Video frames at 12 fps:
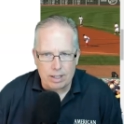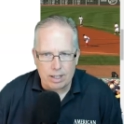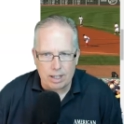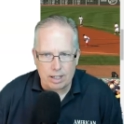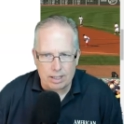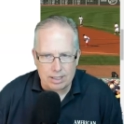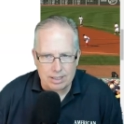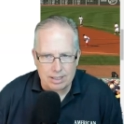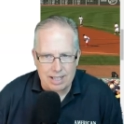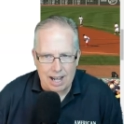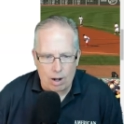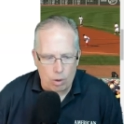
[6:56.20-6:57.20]
uh, is
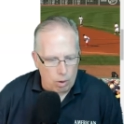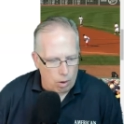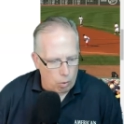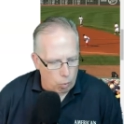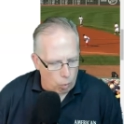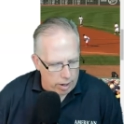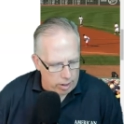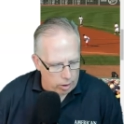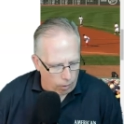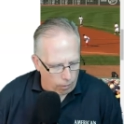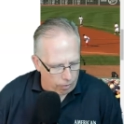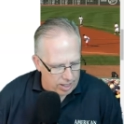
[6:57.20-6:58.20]
now 1
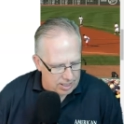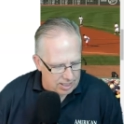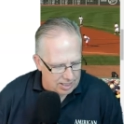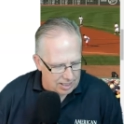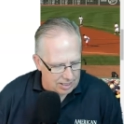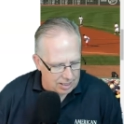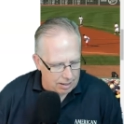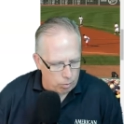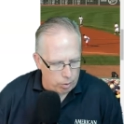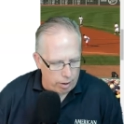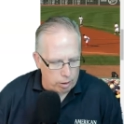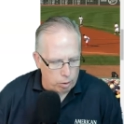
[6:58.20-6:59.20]
0 this season
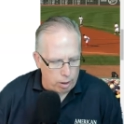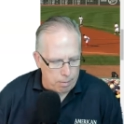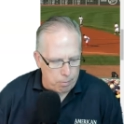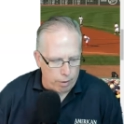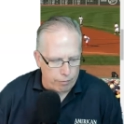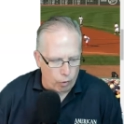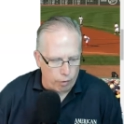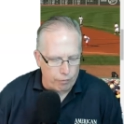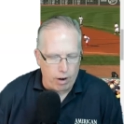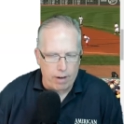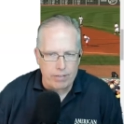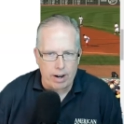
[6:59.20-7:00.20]
with a
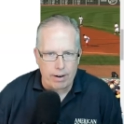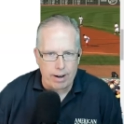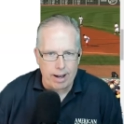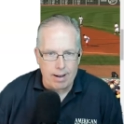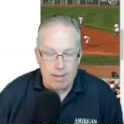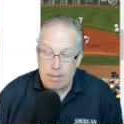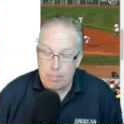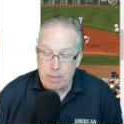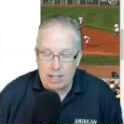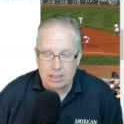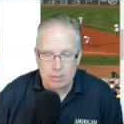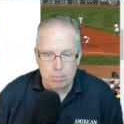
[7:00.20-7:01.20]
3.45 ERA.
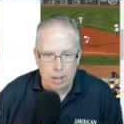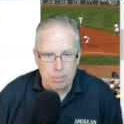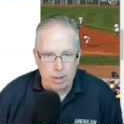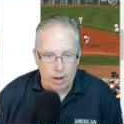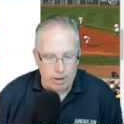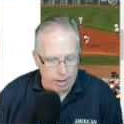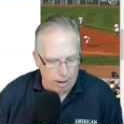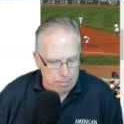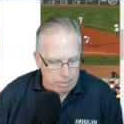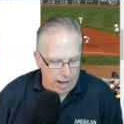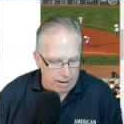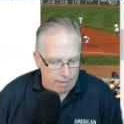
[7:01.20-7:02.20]
Madison Bumgarner, not
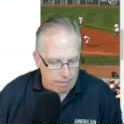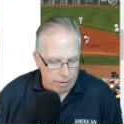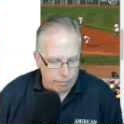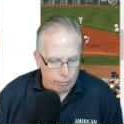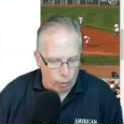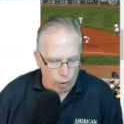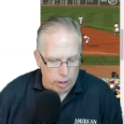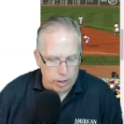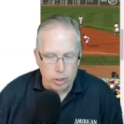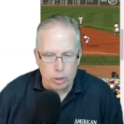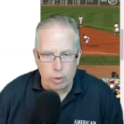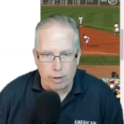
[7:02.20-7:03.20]
bad. 4
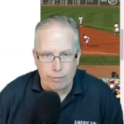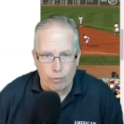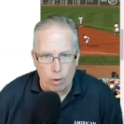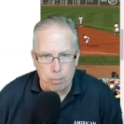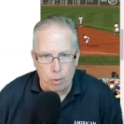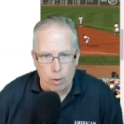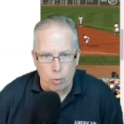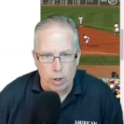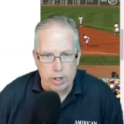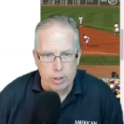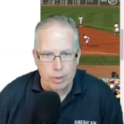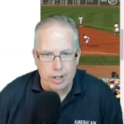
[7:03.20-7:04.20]
2 with a
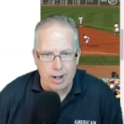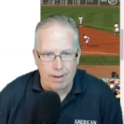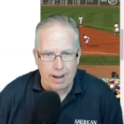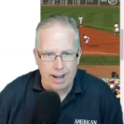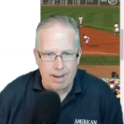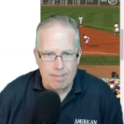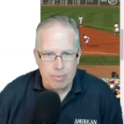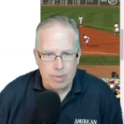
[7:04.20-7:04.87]
4.12 ERA.